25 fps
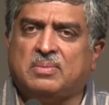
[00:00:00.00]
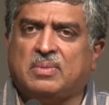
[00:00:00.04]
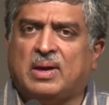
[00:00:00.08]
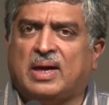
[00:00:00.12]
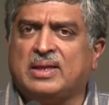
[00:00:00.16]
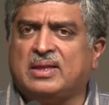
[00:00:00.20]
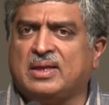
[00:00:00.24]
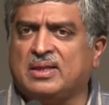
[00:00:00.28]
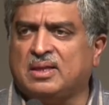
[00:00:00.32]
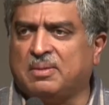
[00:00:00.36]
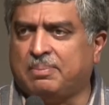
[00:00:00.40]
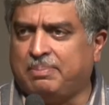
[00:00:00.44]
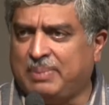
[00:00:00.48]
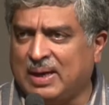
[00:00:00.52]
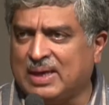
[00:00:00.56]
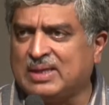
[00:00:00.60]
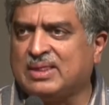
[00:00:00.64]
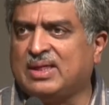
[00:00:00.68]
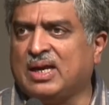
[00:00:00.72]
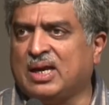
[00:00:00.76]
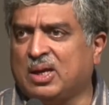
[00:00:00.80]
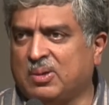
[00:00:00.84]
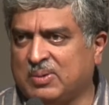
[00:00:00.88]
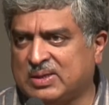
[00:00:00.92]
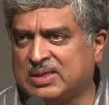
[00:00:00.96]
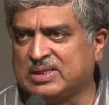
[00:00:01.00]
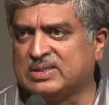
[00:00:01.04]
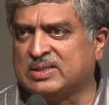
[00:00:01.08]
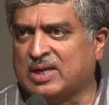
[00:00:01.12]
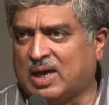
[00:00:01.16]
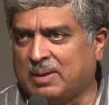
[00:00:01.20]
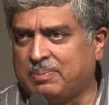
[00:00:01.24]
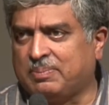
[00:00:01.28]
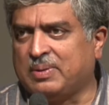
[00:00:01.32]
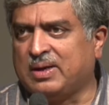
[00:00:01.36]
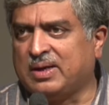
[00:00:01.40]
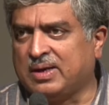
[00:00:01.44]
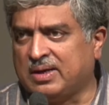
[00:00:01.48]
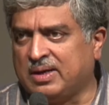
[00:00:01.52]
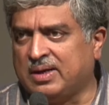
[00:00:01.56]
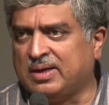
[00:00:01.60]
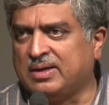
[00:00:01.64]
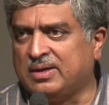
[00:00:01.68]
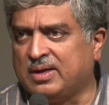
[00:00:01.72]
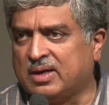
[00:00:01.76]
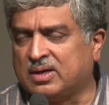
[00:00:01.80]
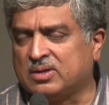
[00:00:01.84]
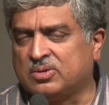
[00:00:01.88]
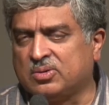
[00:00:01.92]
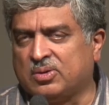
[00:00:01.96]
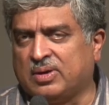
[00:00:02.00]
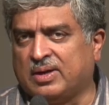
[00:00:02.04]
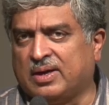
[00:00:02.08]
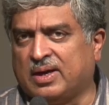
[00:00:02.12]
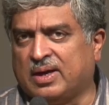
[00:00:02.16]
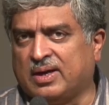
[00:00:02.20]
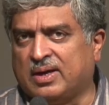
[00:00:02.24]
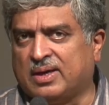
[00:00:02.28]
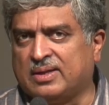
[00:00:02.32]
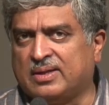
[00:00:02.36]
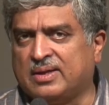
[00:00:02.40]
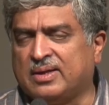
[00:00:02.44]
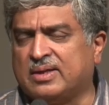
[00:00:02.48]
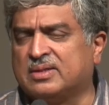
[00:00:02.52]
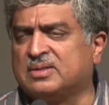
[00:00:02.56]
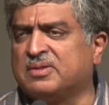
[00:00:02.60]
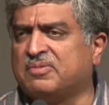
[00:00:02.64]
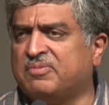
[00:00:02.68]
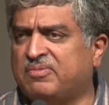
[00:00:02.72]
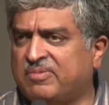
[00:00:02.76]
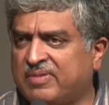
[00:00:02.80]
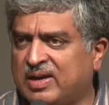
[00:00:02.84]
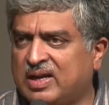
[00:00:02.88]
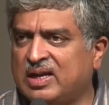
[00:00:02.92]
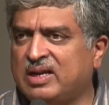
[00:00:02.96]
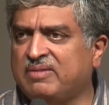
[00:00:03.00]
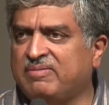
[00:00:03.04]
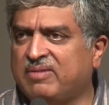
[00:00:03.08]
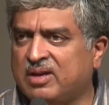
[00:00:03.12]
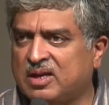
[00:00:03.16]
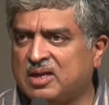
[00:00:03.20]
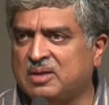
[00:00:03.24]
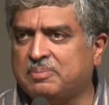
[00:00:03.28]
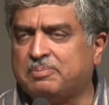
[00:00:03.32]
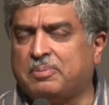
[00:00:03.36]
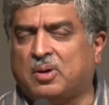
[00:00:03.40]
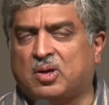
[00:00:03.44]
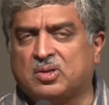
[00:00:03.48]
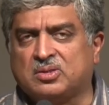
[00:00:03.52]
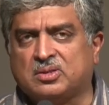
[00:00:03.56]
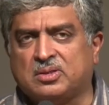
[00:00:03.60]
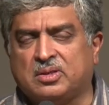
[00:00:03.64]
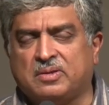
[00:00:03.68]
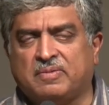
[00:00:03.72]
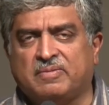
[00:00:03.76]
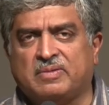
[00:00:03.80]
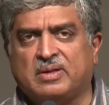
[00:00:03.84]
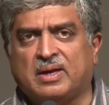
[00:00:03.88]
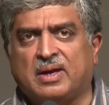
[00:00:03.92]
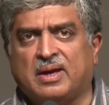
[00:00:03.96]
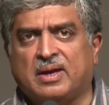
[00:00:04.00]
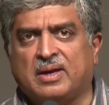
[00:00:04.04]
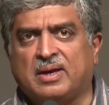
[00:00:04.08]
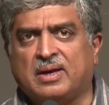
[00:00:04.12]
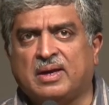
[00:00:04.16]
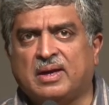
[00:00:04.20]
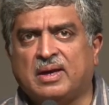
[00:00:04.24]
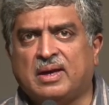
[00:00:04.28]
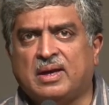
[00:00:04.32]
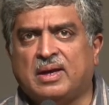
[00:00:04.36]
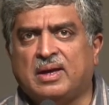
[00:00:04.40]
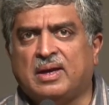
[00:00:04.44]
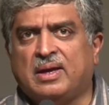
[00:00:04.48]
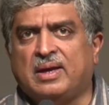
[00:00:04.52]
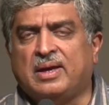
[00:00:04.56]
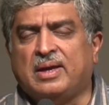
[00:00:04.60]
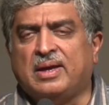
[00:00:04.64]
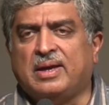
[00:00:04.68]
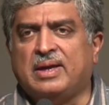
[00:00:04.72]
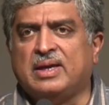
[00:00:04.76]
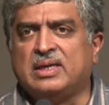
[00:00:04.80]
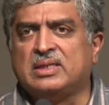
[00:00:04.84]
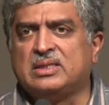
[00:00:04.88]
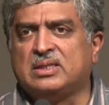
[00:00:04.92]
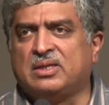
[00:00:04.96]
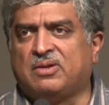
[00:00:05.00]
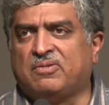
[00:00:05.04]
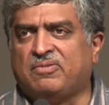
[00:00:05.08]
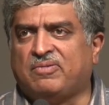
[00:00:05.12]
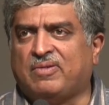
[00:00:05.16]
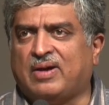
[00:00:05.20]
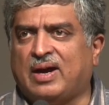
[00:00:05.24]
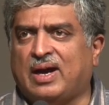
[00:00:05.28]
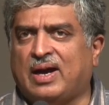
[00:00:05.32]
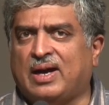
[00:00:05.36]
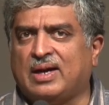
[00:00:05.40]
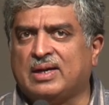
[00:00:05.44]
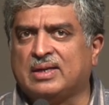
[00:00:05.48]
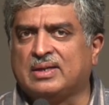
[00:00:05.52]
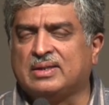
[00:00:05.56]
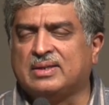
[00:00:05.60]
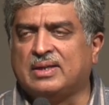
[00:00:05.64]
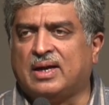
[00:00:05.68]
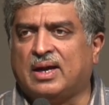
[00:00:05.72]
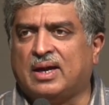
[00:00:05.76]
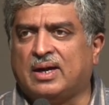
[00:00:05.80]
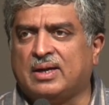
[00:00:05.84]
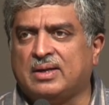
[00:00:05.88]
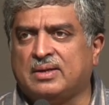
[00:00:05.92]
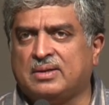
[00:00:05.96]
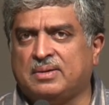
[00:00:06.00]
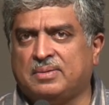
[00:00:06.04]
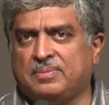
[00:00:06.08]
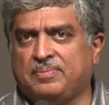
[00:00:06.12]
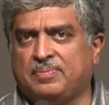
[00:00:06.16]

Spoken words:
I think the big thing which is happening in India today, and I think it's a very, very positive thing, is the fact that